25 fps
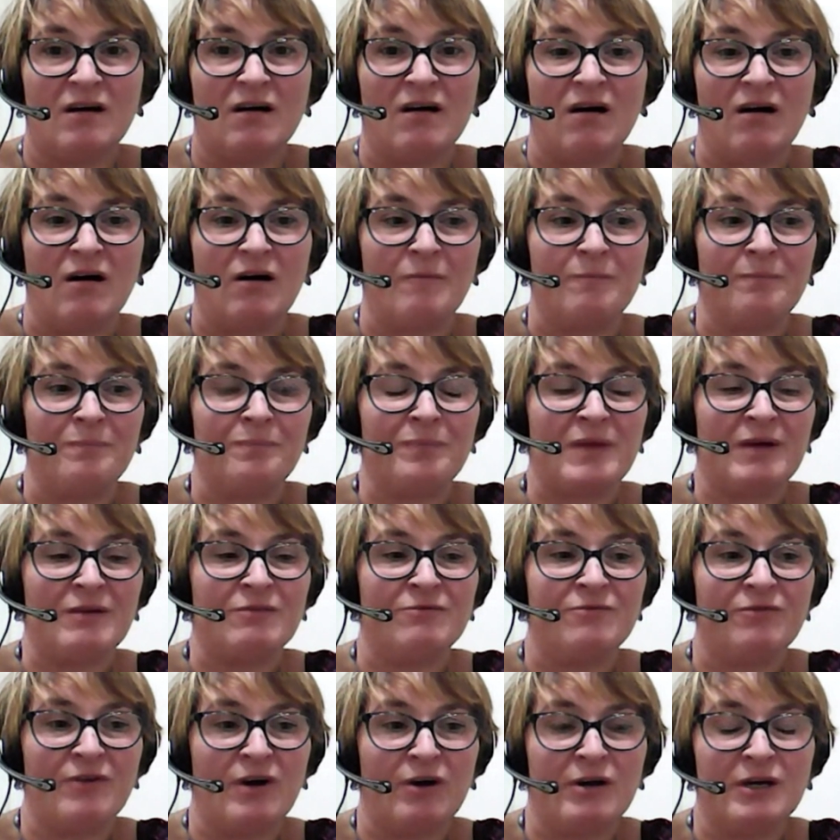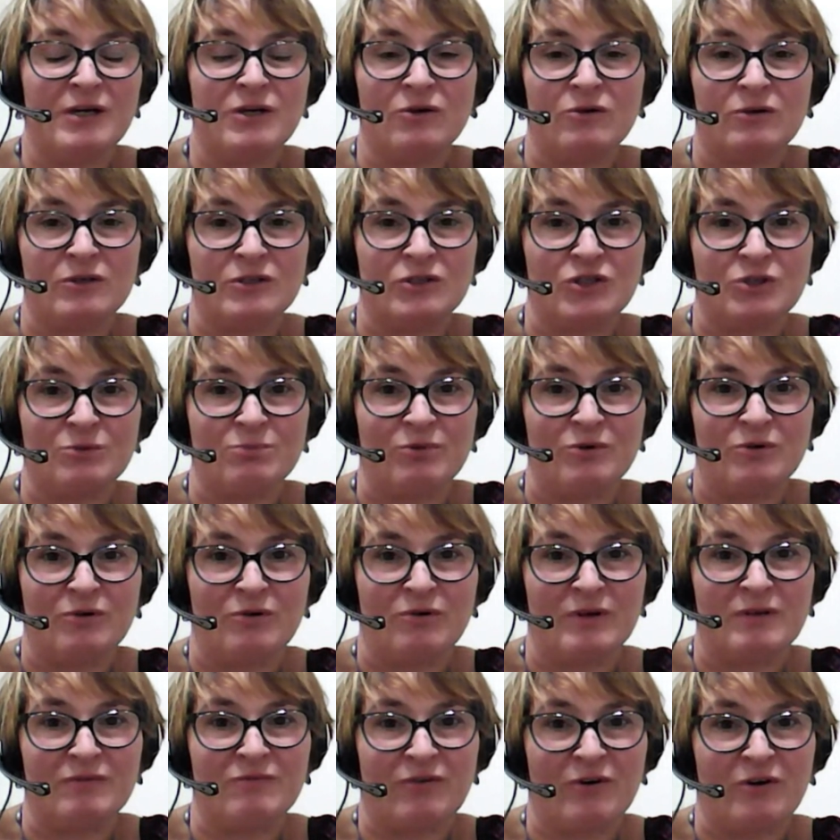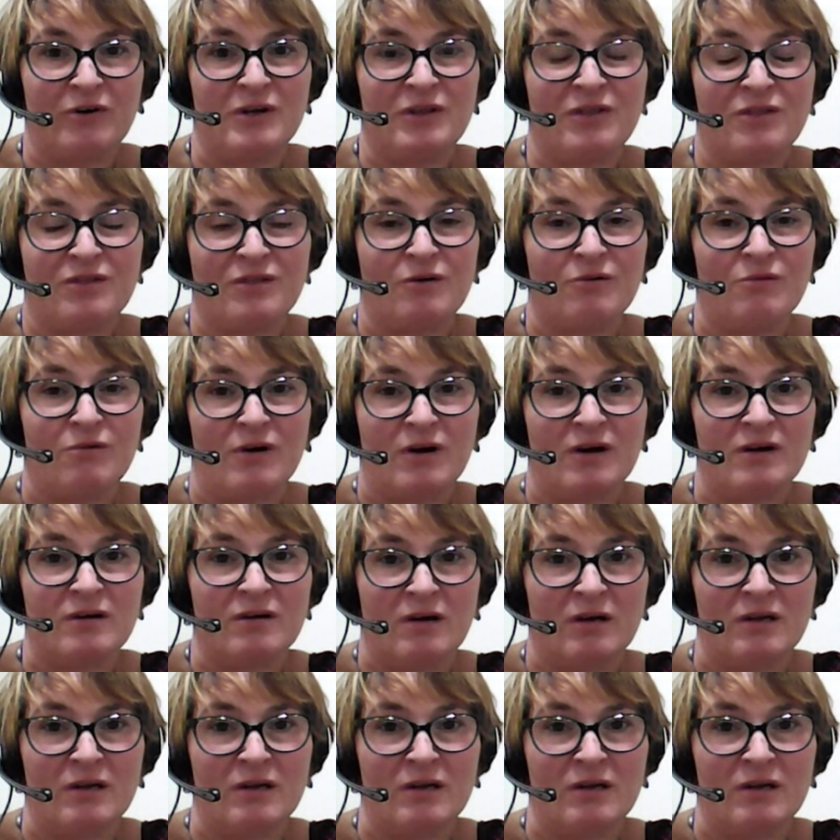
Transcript: and very knowledgeable and very thorough.